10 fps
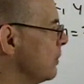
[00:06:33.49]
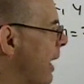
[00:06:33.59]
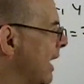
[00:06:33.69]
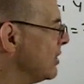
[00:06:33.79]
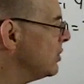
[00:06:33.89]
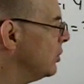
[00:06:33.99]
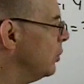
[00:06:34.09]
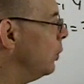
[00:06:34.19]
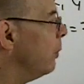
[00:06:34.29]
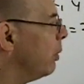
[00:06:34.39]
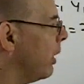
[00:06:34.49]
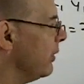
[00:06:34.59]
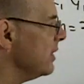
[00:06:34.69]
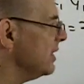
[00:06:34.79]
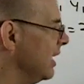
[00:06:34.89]
minus 2
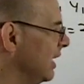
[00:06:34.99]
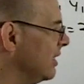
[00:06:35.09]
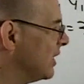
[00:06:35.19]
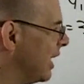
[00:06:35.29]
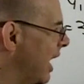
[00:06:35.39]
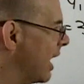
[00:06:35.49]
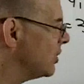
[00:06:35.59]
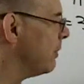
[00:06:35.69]
parentheses x